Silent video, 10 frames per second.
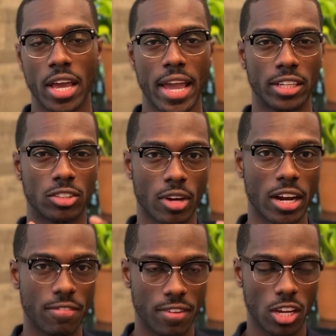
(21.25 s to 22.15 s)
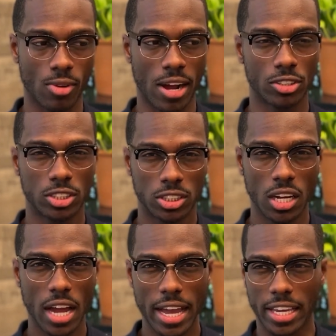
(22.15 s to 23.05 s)
And you're trying to figure out,
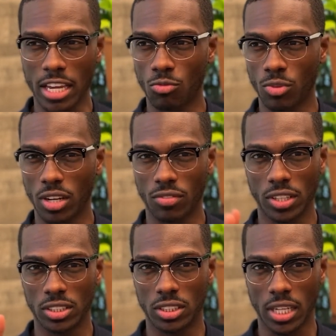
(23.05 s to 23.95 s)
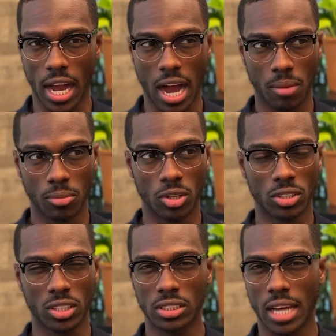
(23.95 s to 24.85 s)
should I get rid of this job or
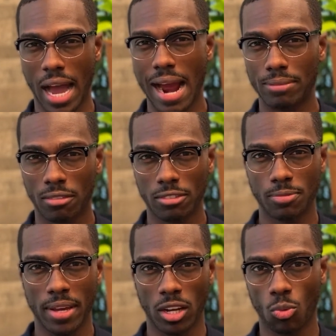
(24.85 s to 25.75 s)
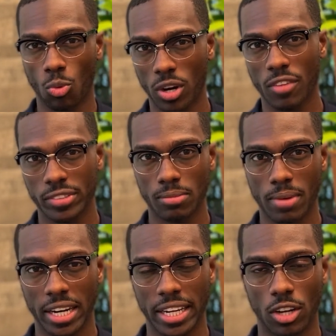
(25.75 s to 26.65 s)
this time that I'm spending working for
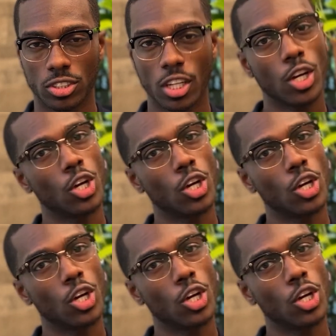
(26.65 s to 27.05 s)
somebody else